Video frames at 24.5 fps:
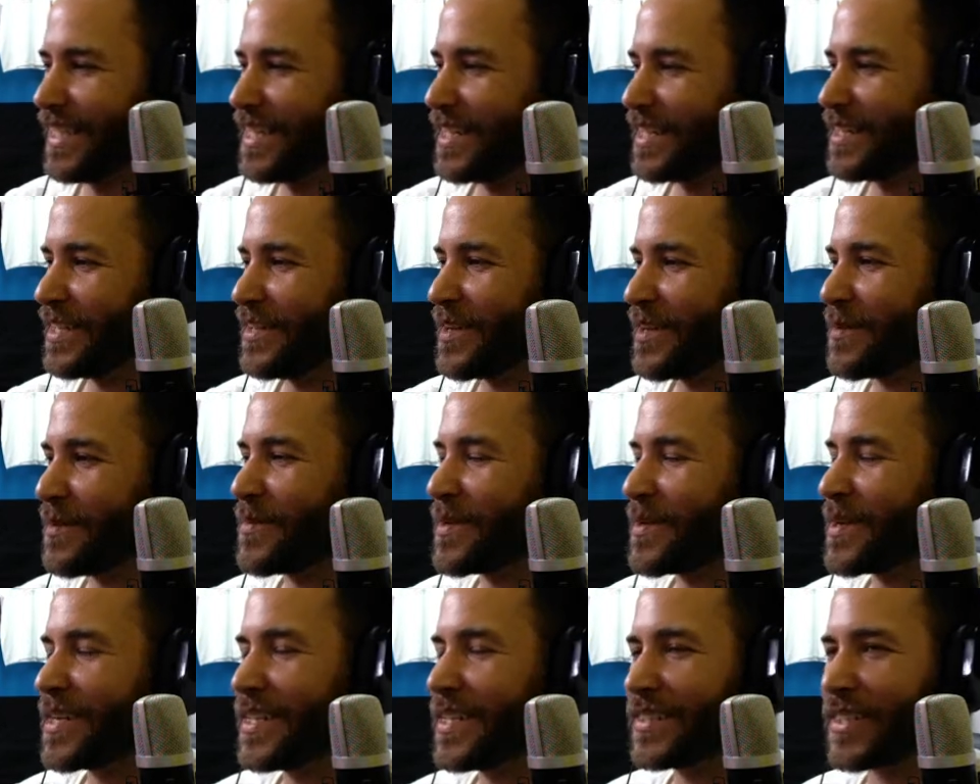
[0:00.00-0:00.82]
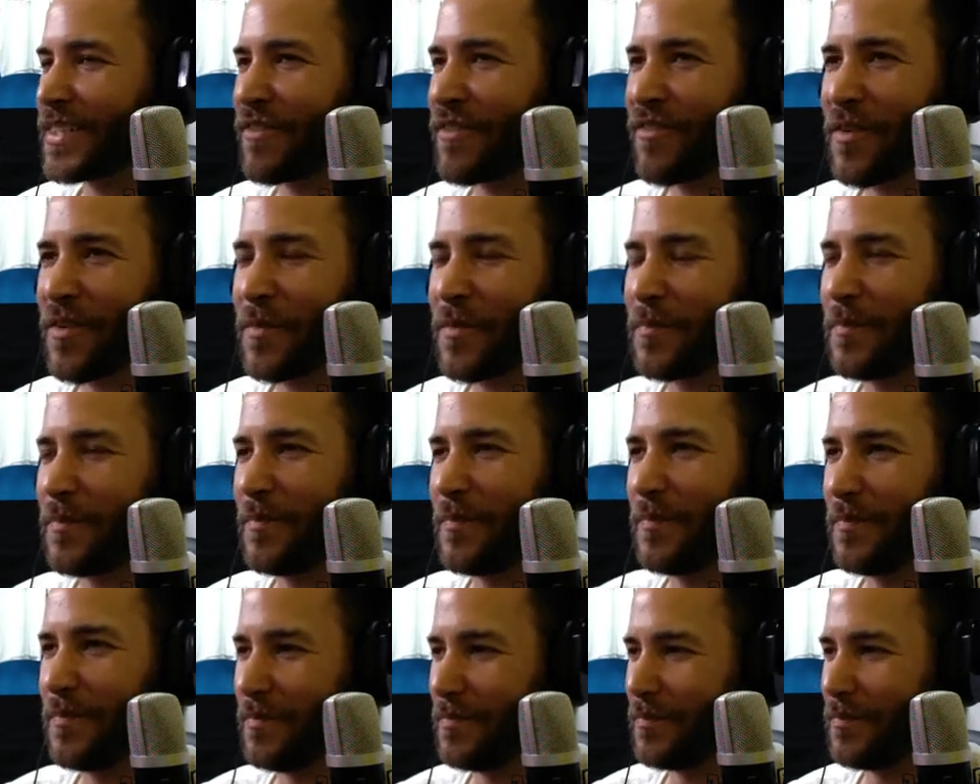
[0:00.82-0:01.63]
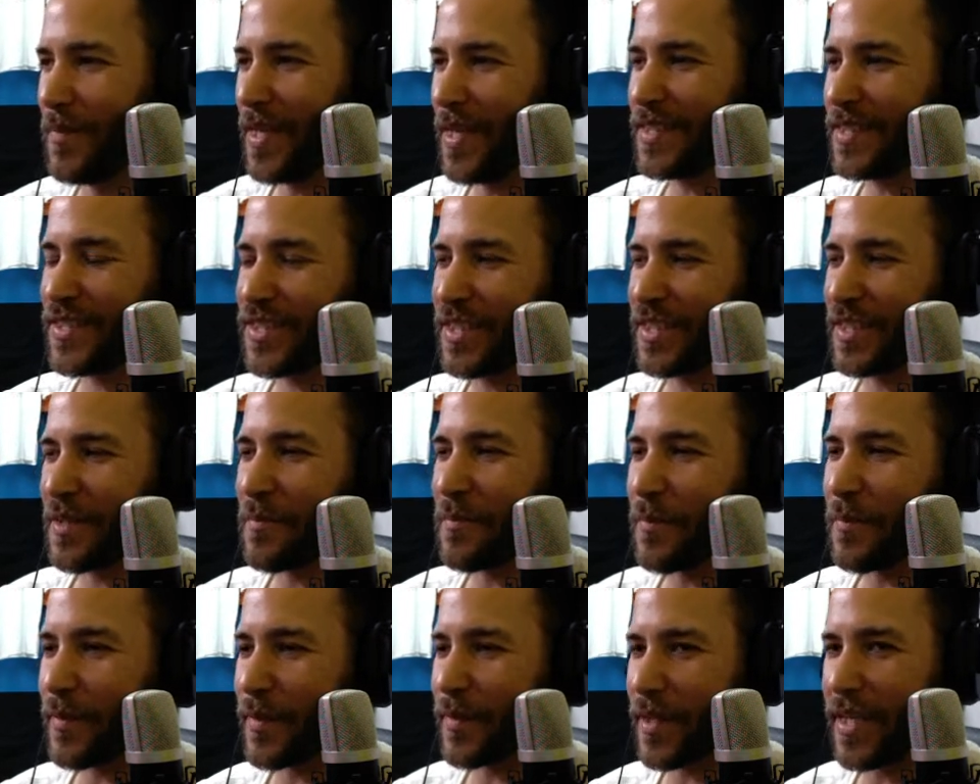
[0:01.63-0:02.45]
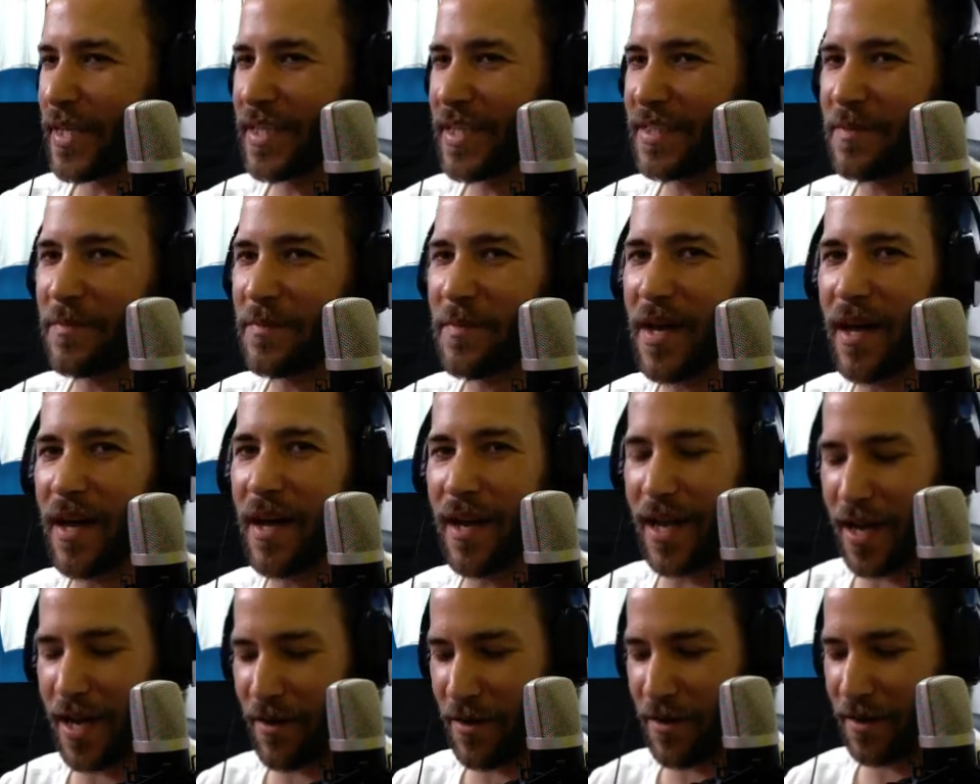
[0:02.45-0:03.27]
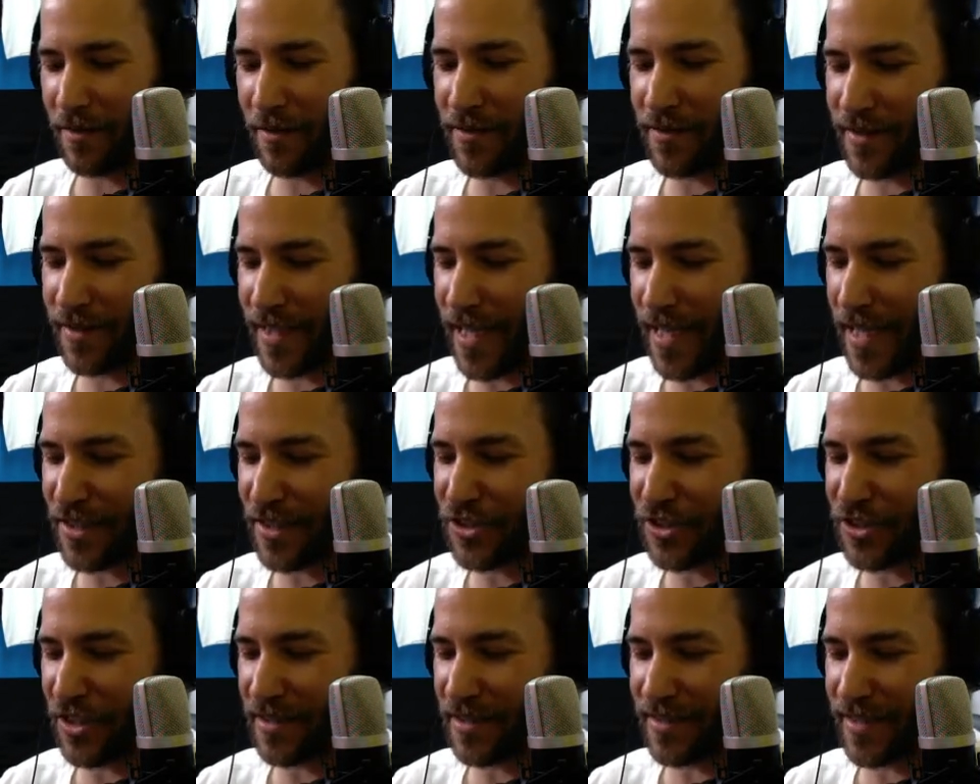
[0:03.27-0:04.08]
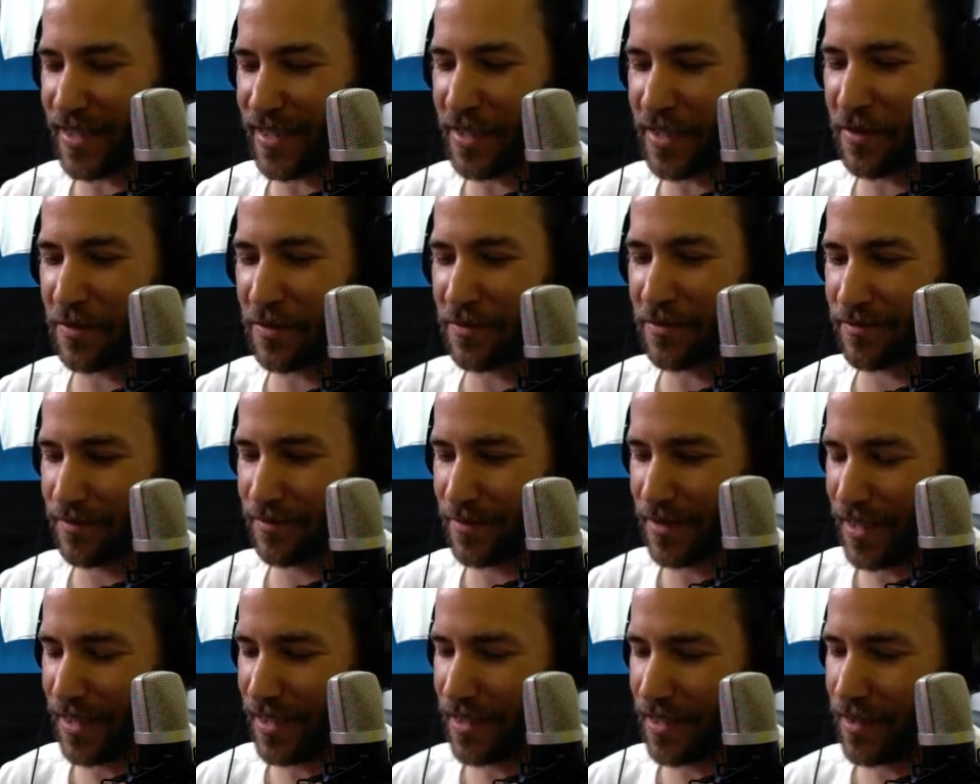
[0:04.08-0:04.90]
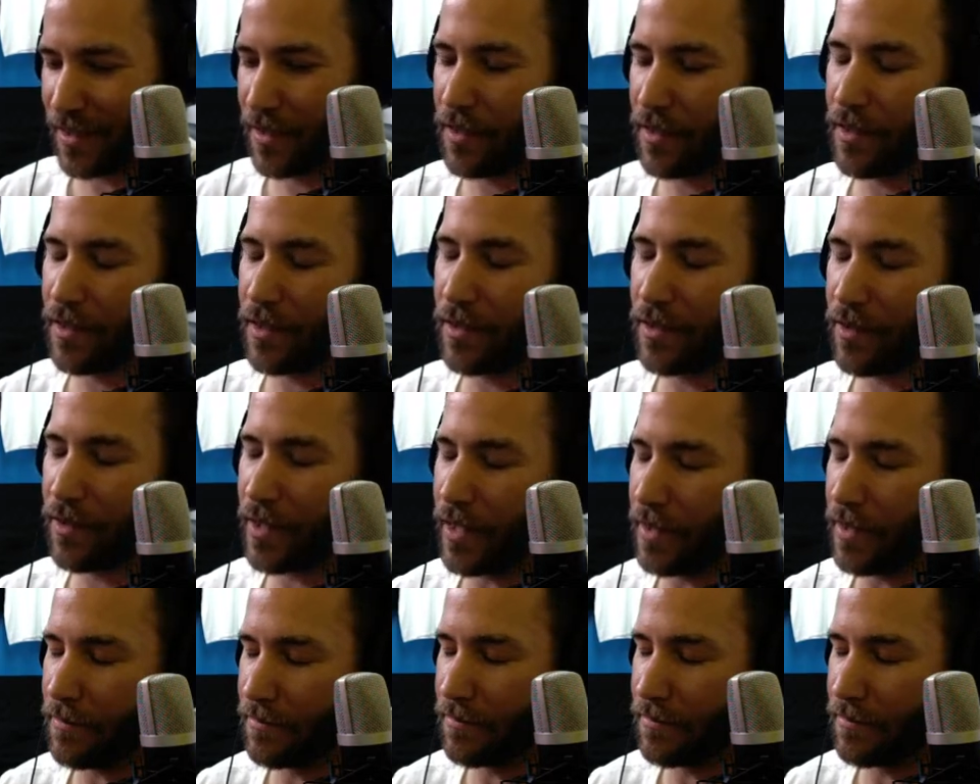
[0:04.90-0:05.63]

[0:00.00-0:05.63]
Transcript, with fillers: Nobody's ever bitched and complained about how I have stacked shirts. They don't. Okay